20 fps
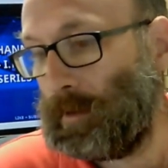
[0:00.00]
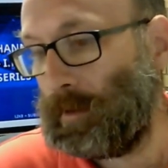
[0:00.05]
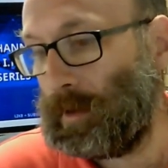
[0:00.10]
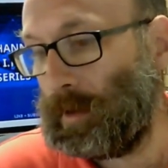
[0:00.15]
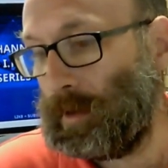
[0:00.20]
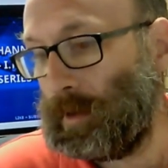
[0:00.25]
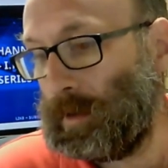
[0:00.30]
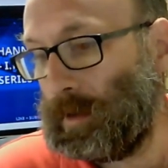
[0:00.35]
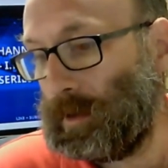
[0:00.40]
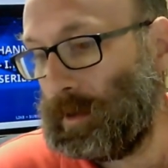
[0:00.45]

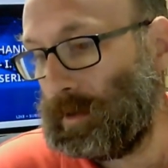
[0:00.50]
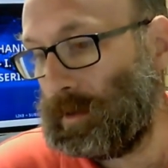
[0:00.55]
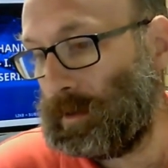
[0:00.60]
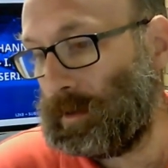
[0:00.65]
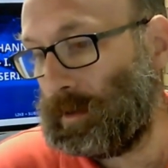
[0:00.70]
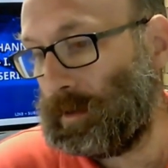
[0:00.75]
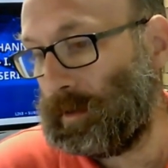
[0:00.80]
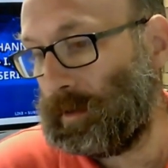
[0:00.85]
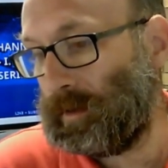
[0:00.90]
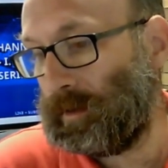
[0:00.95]

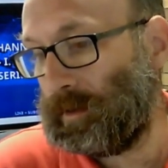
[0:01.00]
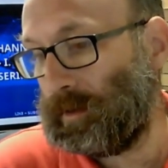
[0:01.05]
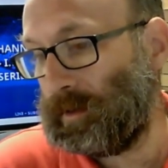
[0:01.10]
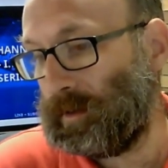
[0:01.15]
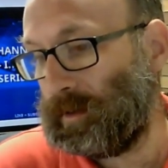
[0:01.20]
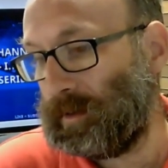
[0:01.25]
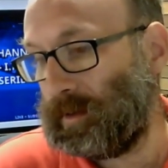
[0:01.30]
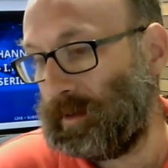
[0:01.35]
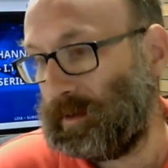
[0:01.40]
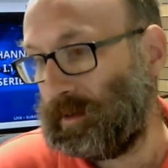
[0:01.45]

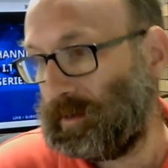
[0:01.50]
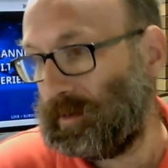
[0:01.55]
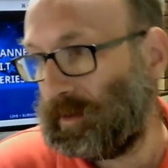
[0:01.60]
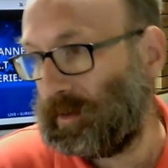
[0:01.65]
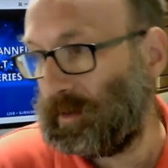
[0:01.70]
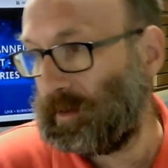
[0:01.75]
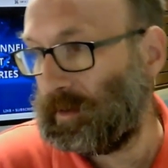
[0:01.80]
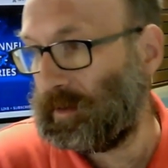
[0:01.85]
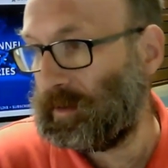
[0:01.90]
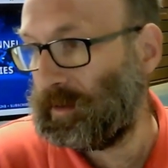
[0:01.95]

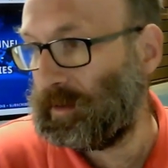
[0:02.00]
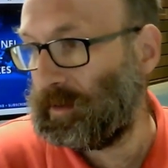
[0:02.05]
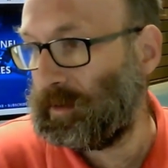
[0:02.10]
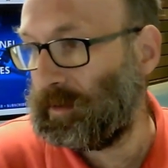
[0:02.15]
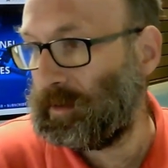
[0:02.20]
No one is speaking in this clip.